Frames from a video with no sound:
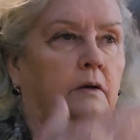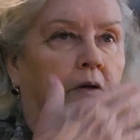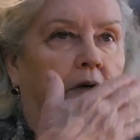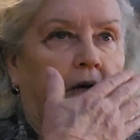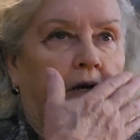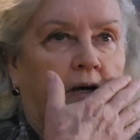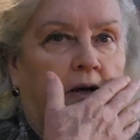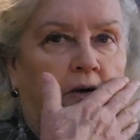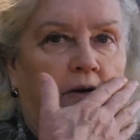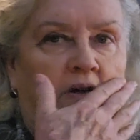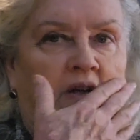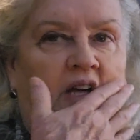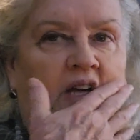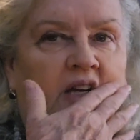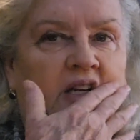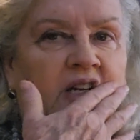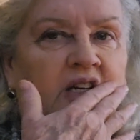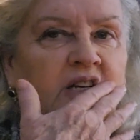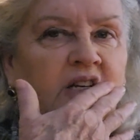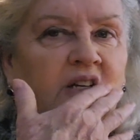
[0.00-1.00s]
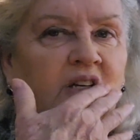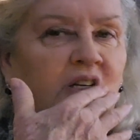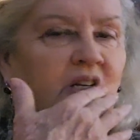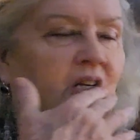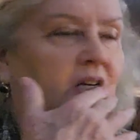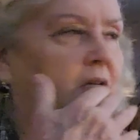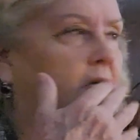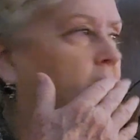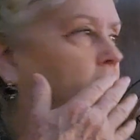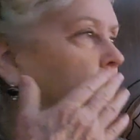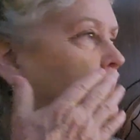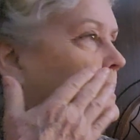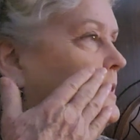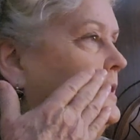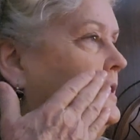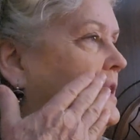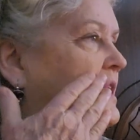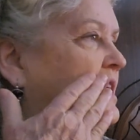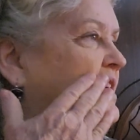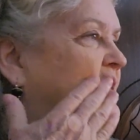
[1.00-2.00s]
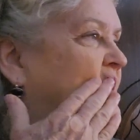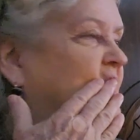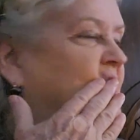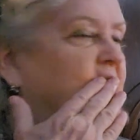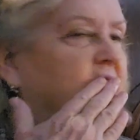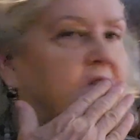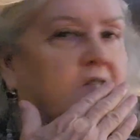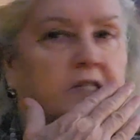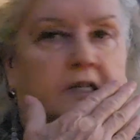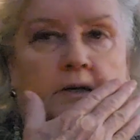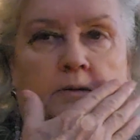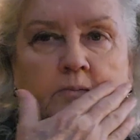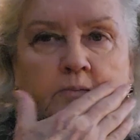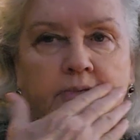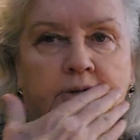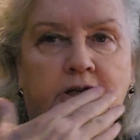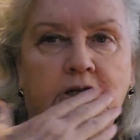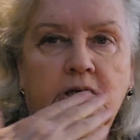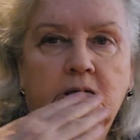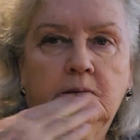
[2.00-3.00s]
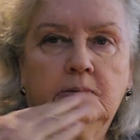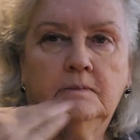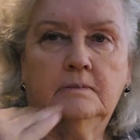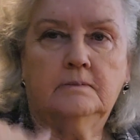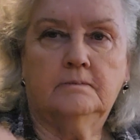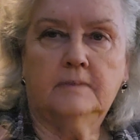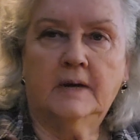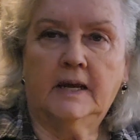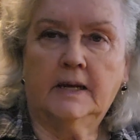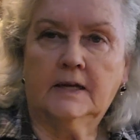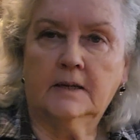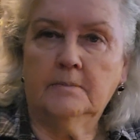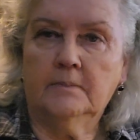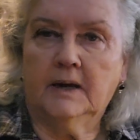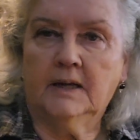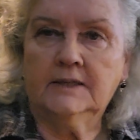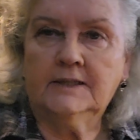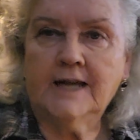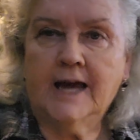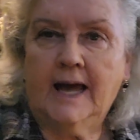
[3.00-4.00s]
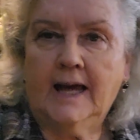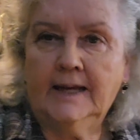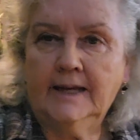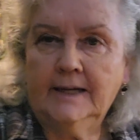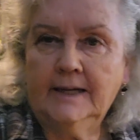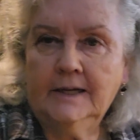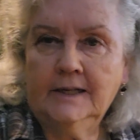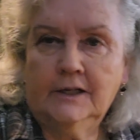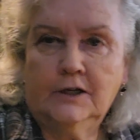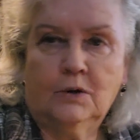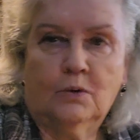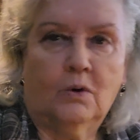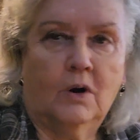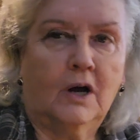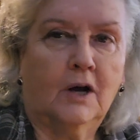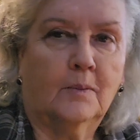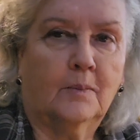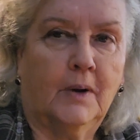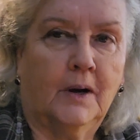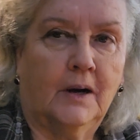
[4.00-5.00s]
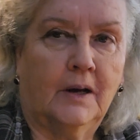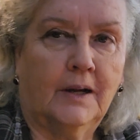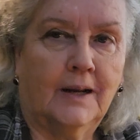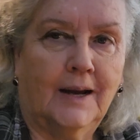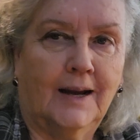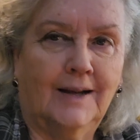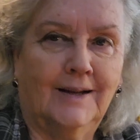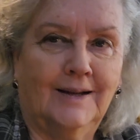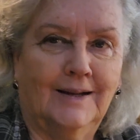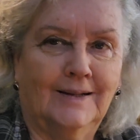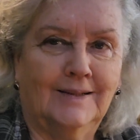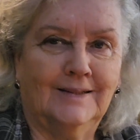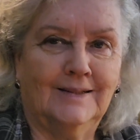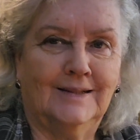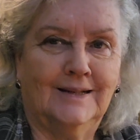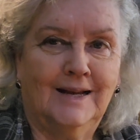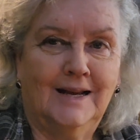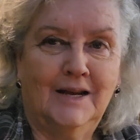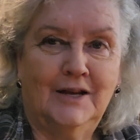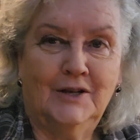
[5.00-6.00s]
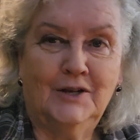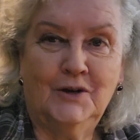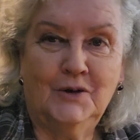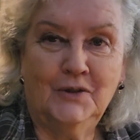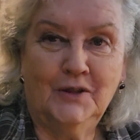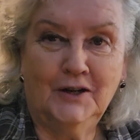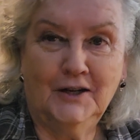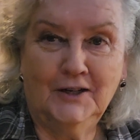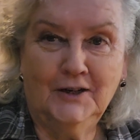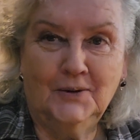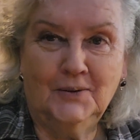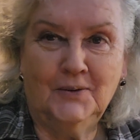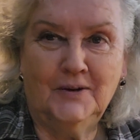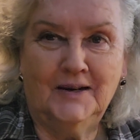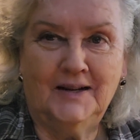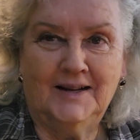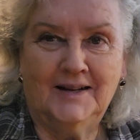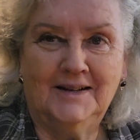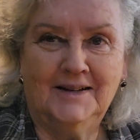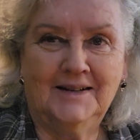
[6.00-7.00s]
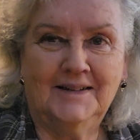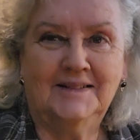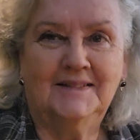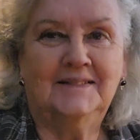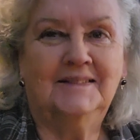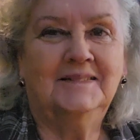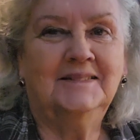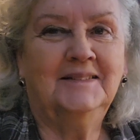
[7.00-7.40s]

yeah, I need to think of something to make in my tiny little crock pot. You know, the little one I got,